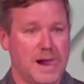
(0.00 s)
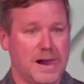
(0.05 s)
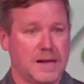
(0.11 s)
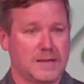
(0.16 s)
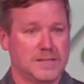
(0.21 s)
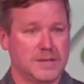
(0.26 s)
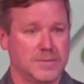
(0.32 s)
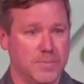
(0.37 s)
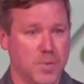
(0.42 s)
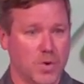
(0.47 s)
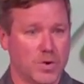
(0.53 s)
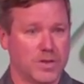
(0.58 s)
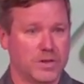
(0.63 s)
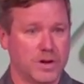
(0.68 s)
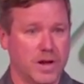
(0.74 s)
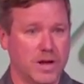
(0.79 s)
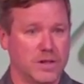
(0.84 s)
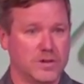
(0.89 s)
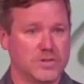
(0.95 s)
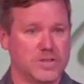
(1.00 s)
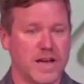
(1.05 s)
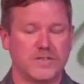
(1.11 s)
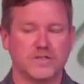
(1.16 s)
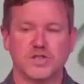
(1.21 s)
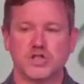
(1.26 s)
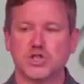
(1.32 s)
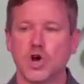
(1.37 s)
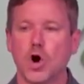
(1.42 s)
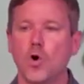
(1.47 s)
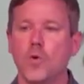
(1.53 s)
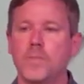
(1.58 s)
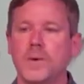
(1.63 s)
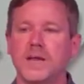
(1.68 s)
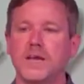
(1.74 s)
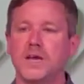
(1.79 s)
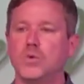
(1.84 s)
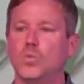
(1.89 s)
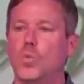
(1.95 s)
some more than others, have so
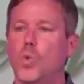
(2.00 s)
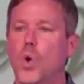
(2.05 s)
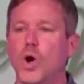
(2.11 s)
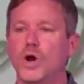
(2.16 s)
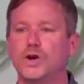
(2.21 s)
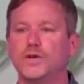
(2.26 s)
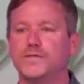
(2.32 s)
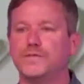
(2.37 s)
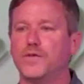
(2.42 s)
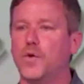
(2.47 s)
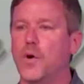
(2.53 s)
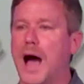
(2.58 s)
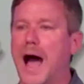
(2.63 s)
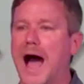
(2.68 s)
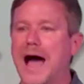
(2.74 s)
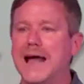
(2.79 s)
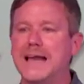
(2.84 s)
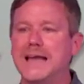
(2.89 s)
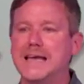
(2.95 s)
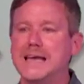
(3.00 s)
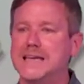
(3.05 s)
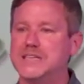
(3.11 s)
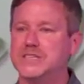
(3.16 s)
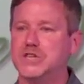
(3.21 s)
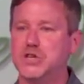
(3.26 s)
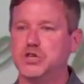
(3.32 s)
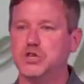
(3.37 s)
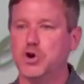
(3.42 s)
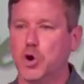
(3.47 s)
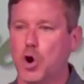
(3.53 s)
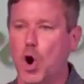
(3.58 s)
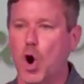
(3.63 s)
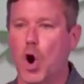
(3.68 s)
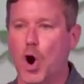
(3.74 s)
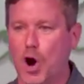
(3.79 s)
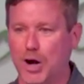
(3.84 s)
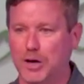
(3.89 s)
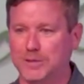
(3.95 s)
many wonderful ideas in your
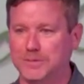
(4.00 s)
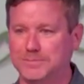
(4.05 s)
heart.